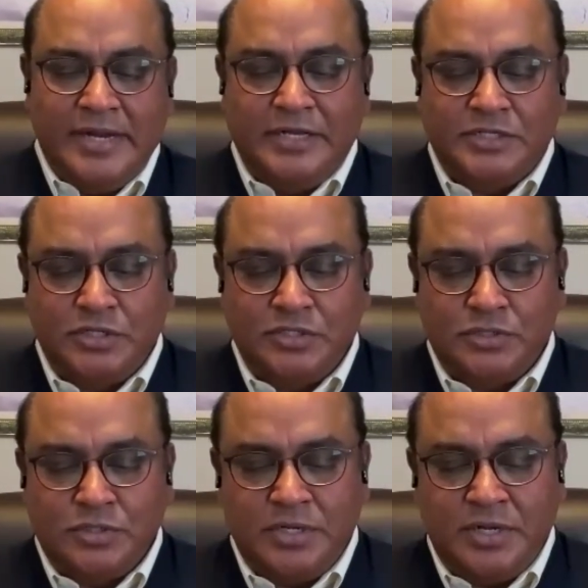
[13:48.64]
It is
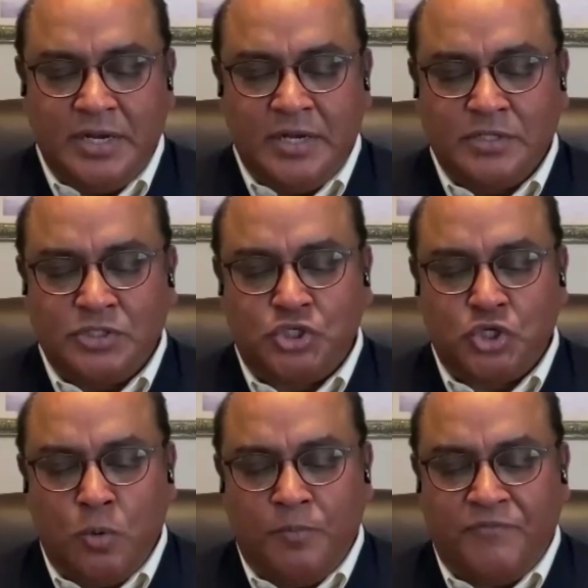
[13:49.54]
a
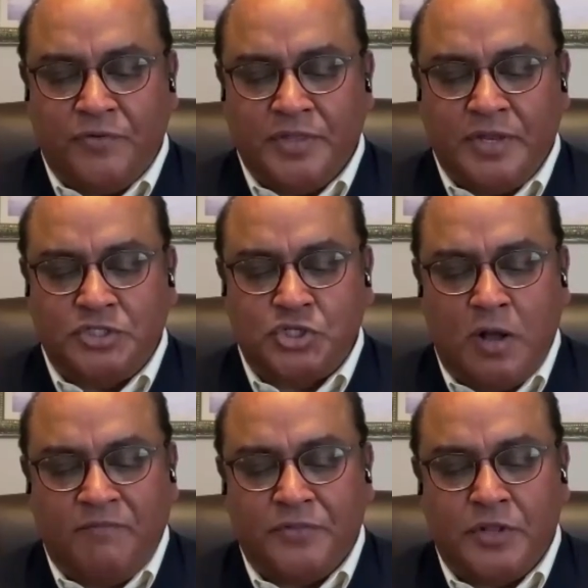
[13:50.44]
job for the
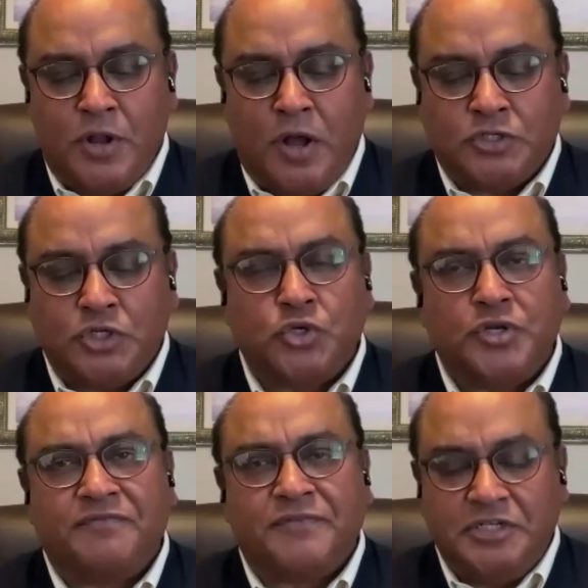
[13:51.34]
job for the doctor to
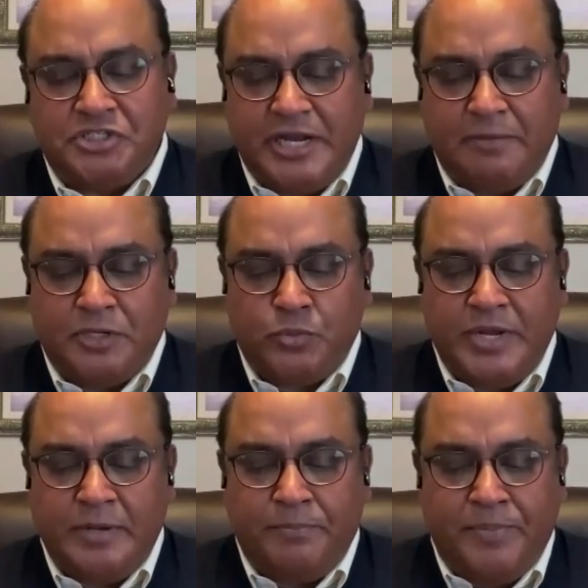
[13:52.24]
differentiate
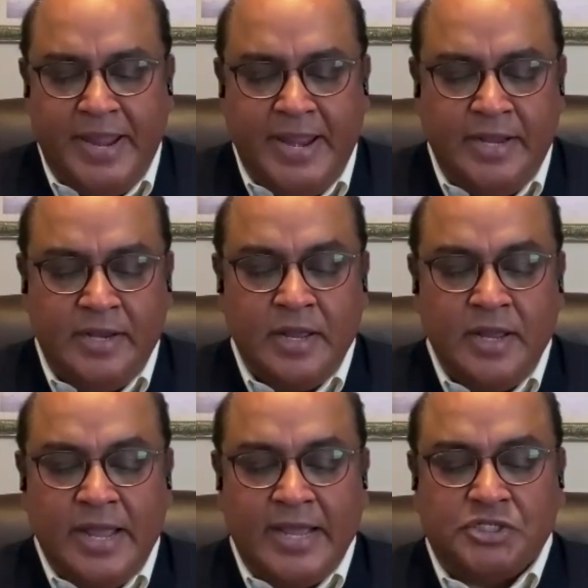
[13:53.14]
between pain
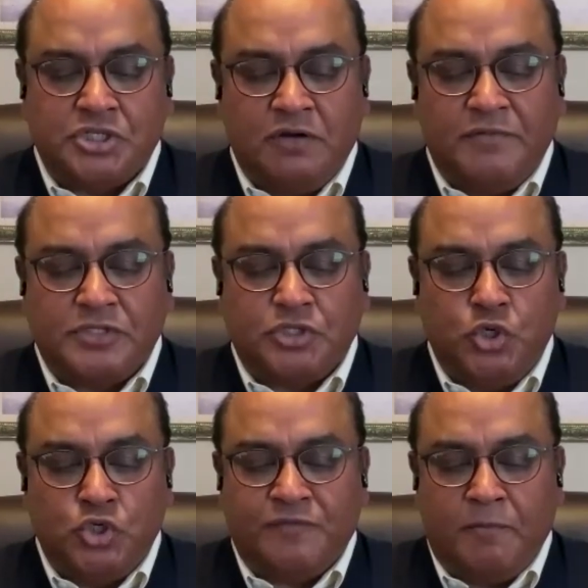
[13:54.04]
and service,
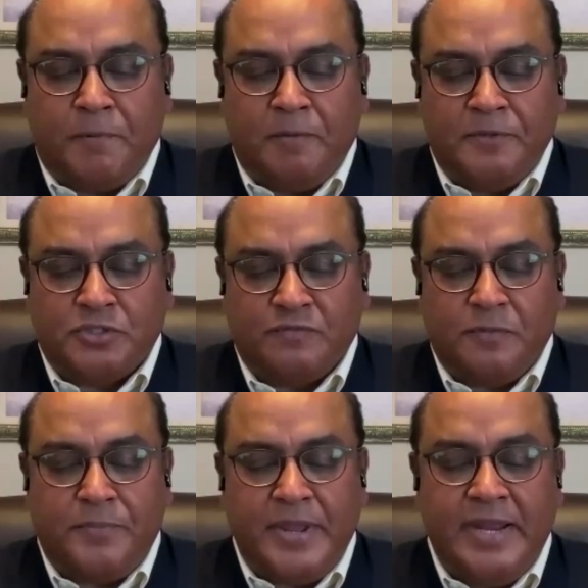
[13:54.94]
useful purpose of
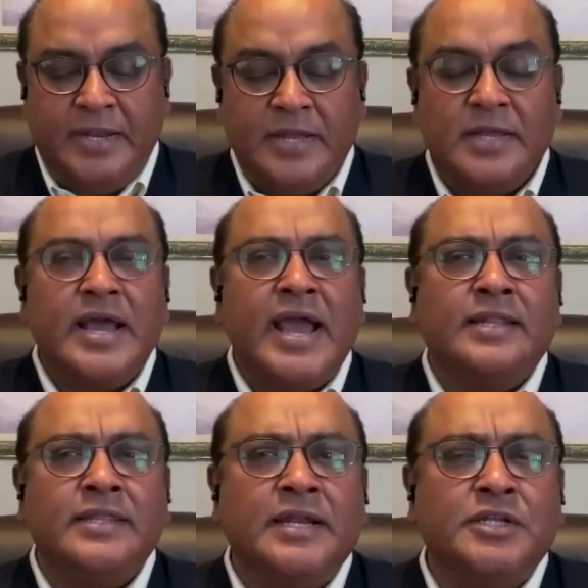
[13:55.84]
the pain,
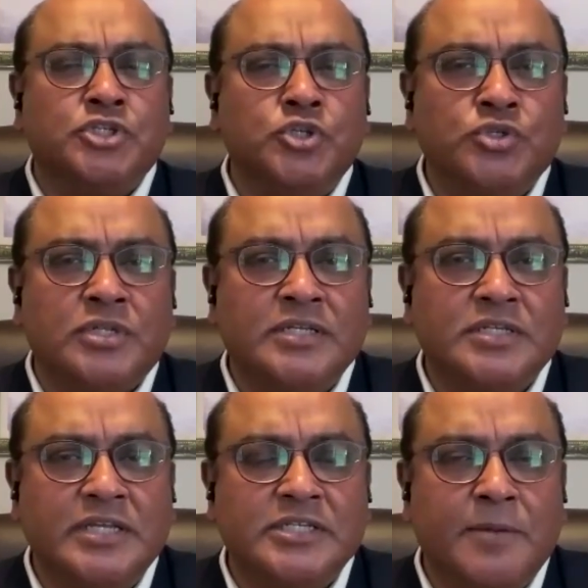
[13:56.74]
and that is useless.
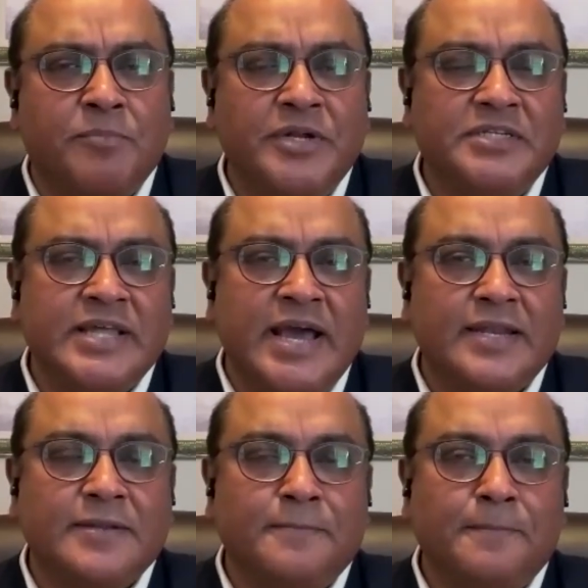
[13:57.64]
He separates that.